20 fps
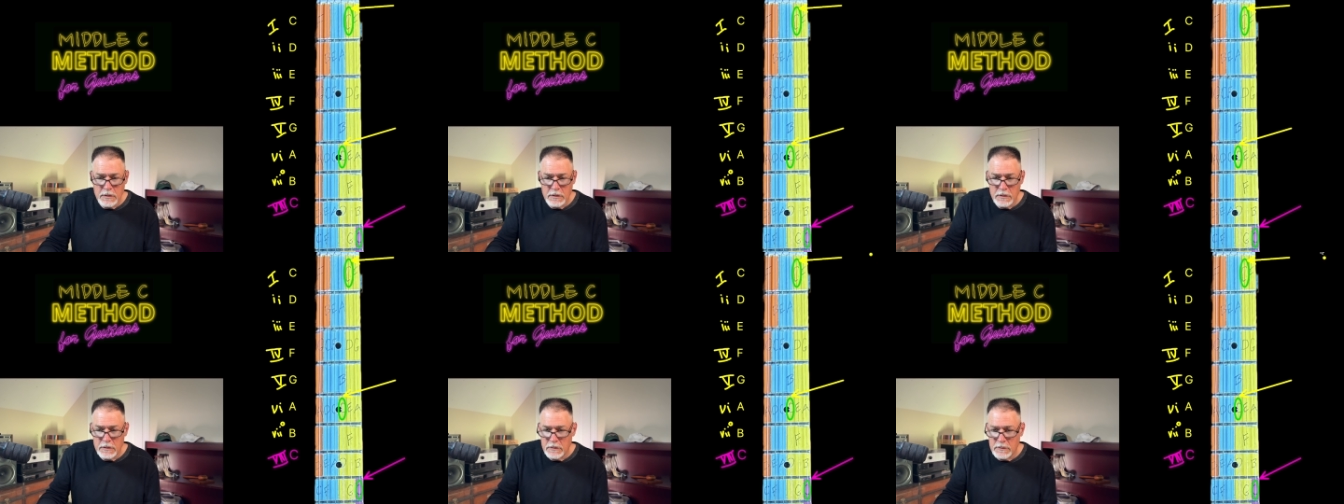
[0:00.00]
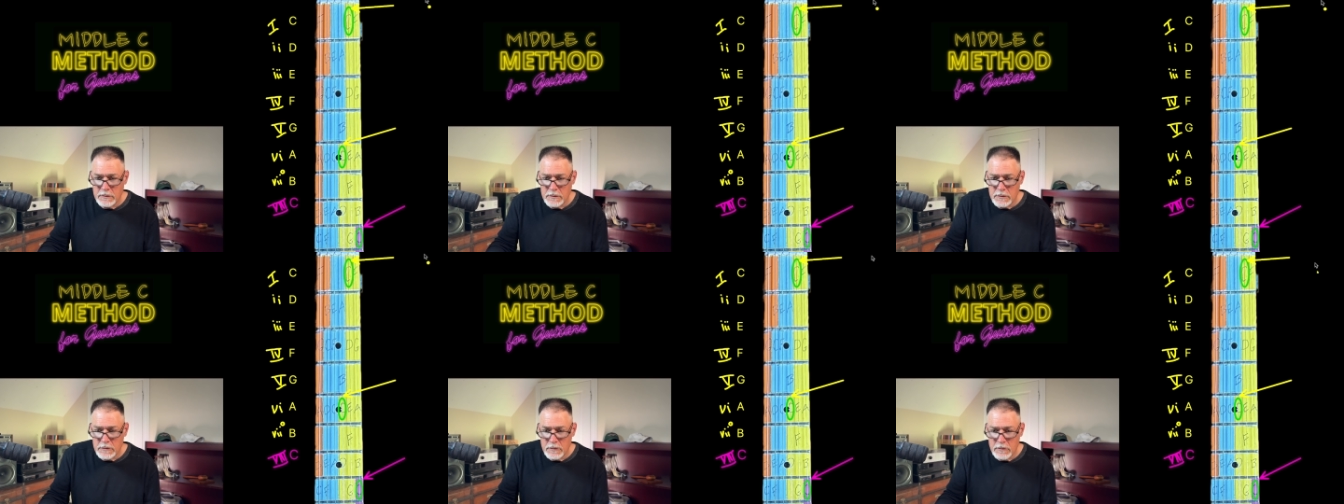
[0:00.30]

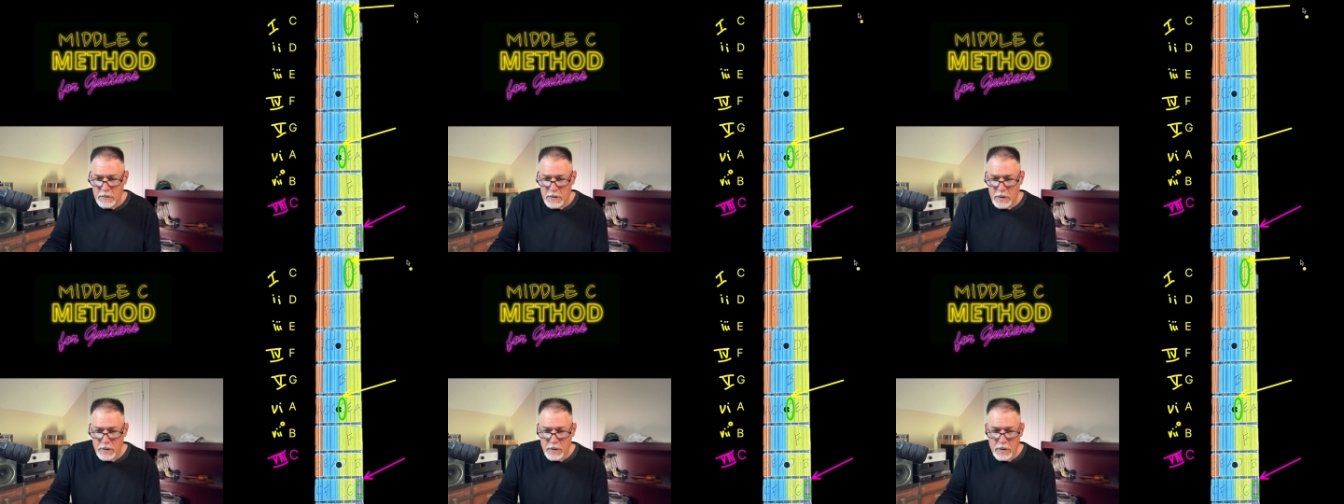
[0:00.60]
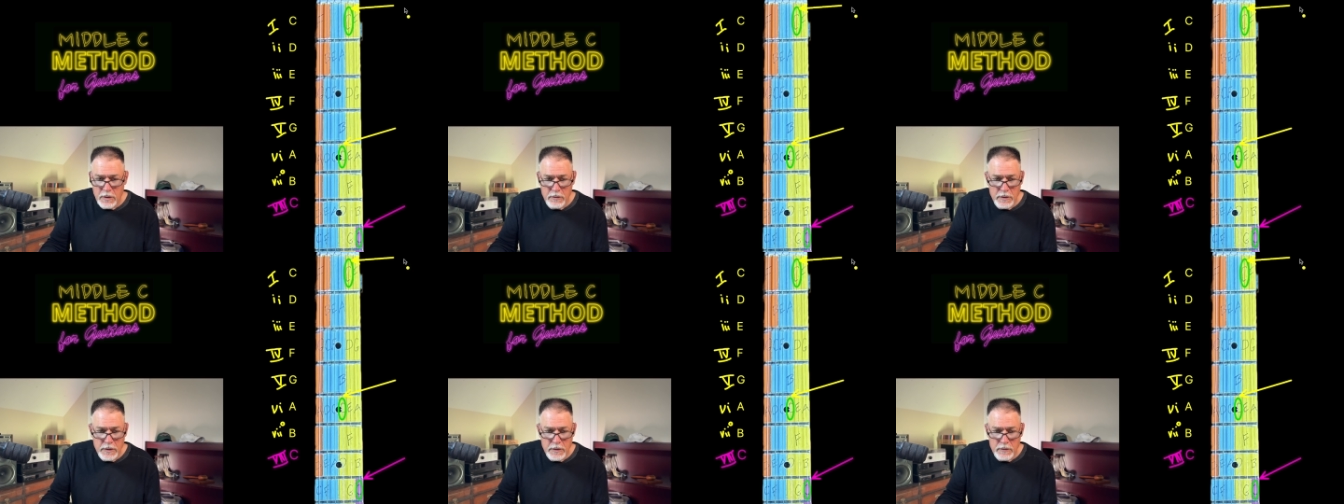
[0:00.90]
And so I'll
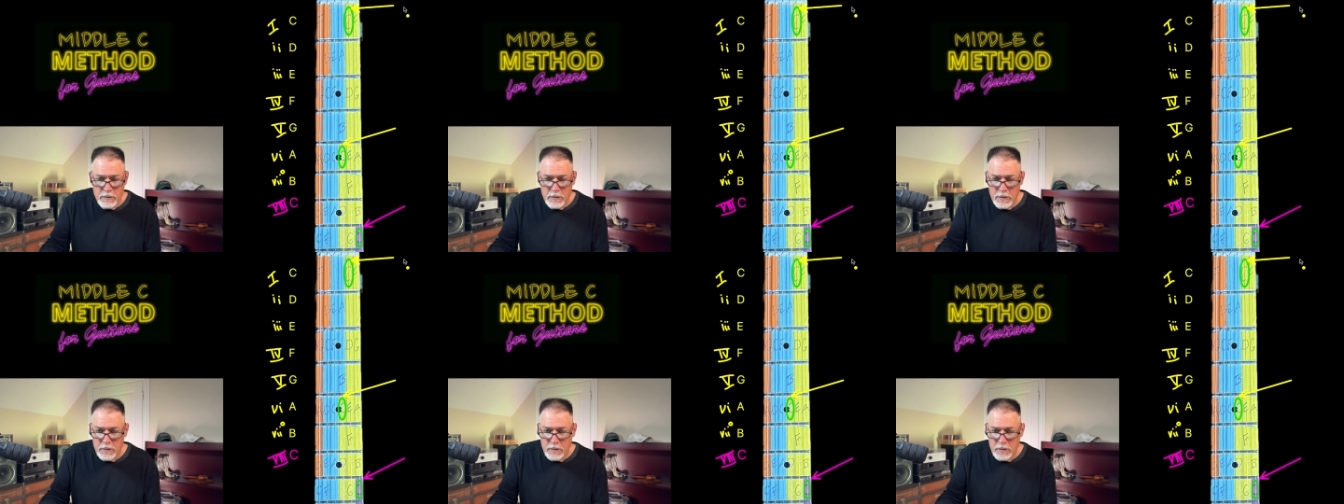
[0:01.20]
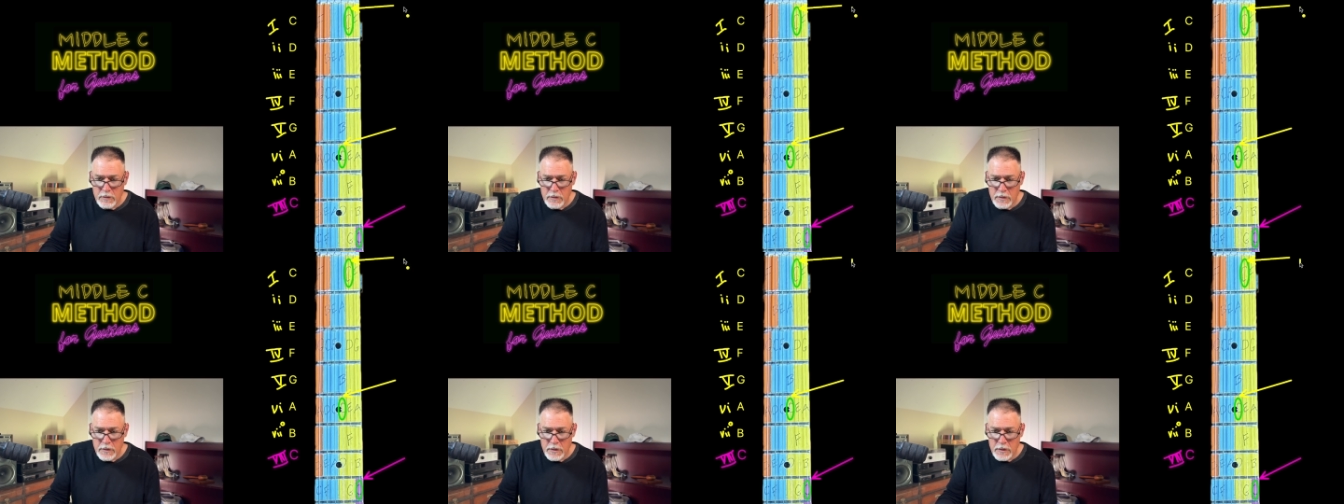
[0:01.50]
go in real
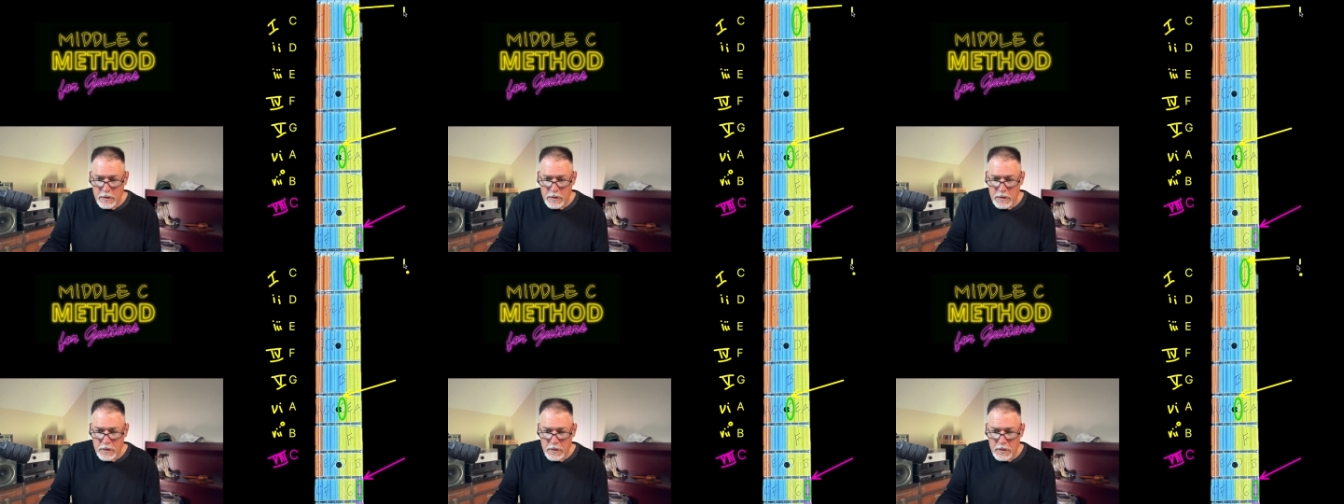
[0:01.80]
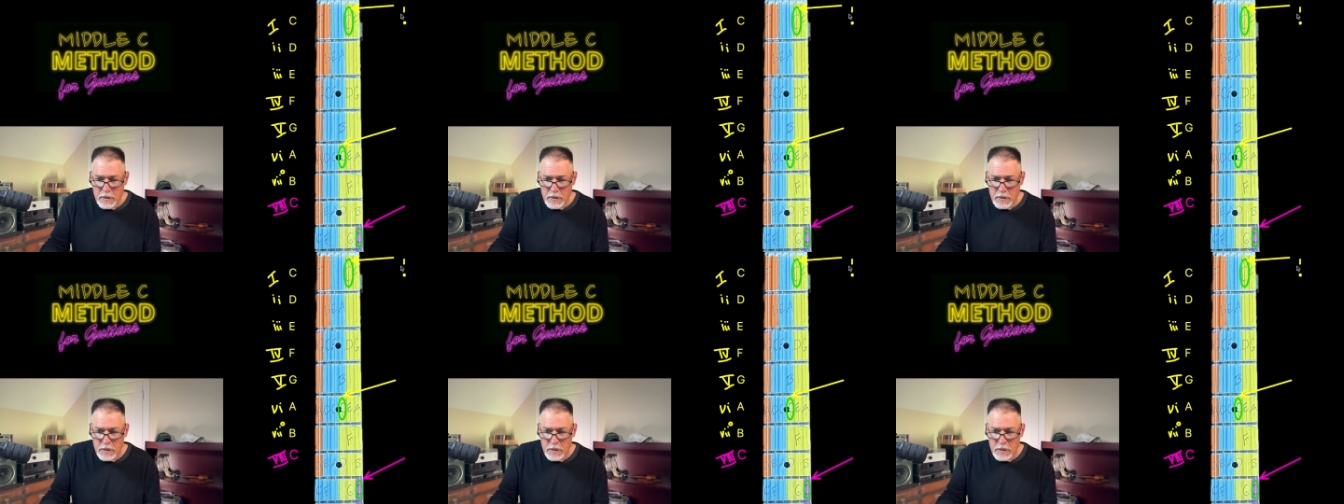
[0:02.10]
quick.